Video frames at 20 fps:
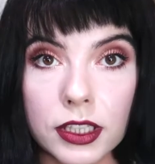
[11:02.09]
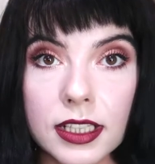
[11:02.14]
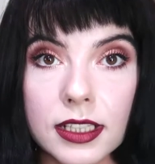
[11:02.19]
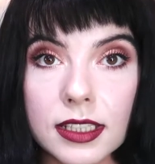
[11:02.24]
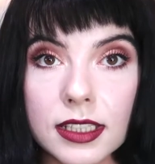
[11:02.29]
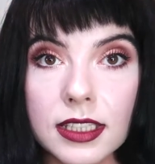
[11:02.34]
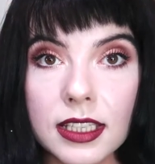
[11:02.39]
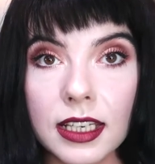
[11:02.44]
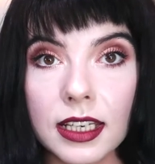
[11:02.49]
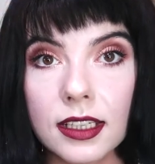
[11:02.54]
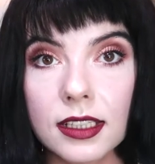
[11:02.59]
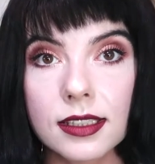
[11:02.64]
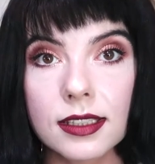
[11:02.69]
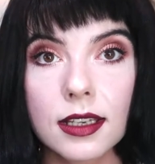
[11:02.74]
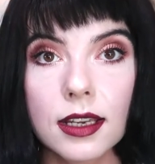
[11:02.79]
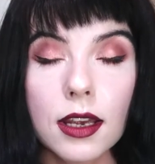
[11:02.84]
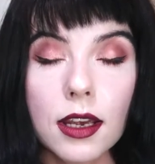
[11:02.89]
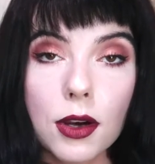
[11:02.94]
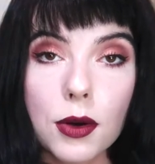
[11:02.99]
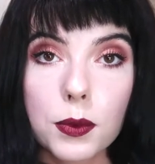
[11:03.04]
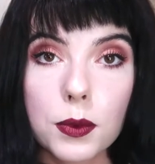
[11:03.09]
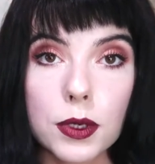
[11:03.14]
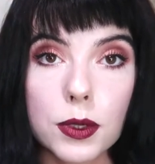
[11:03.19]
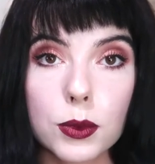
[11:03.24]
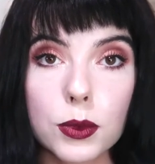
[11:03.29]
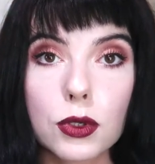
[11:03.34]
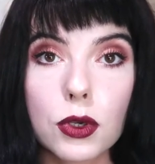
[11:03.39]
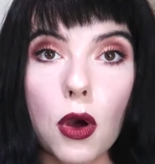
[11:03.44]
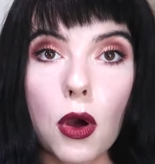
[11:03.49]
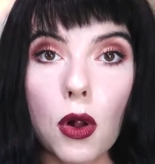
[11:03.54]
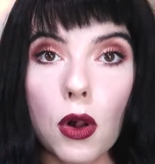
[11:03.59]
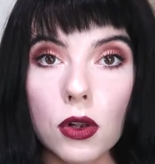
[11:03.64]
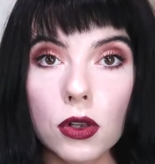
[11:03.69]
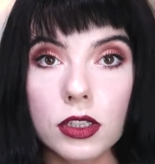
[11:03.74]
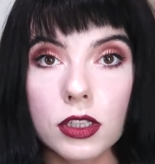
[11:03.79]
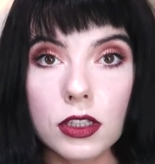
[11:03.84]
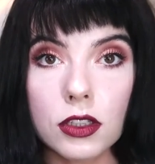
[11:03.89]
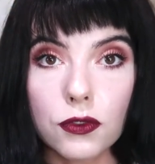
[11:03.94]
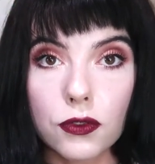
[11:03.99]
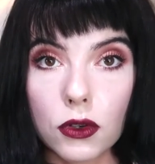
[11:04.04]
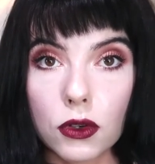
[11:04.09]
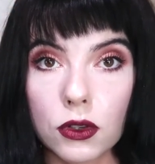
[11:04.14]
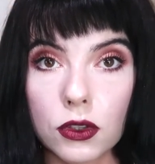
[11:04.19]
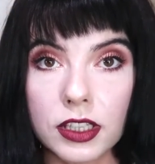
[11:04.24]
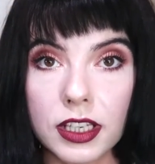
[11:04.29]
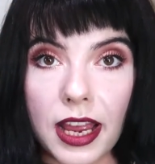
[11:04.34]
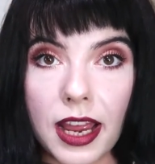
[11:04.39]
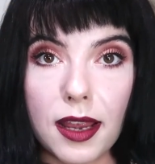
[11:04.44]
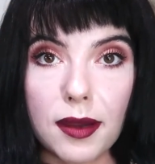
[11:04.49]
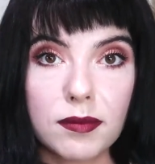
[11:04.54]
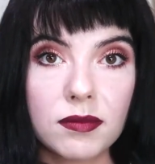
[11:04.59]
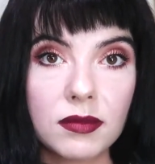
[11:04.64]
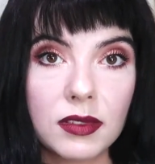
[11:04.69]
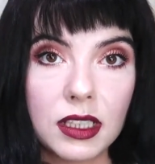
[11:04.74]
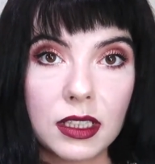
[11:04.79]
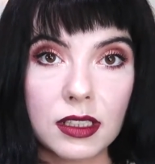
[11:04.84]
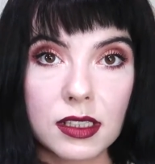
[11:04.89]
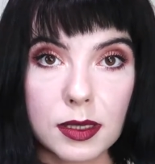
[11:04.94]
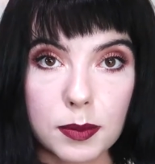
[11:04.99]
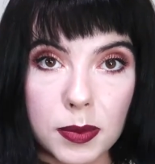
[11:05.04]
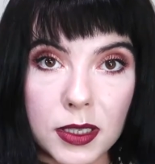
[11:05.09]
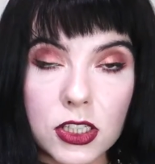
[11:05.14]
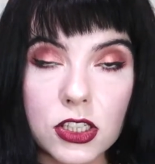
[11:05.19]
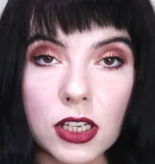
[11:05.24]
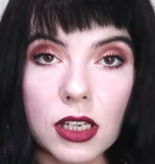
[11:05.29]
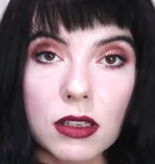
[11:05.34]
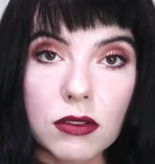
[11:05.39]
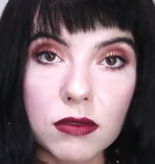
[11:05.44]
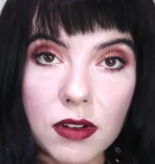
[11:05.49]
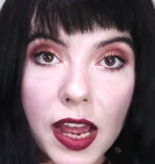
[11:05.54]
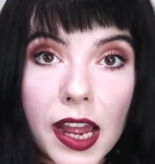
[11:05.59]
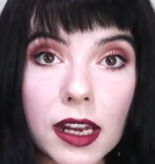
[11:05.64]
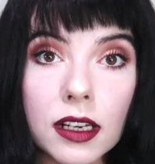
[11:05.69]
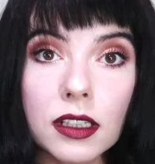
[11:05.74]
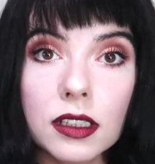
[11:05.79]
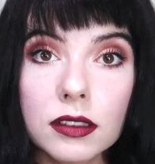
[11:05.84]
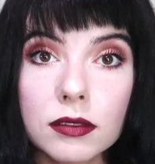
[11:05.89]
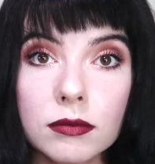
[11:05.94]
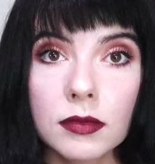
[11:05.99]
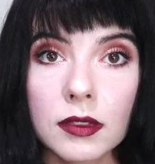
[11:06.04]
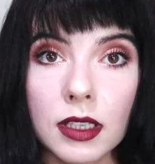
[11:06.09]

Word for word: than six, we would hold it for them in a special rack,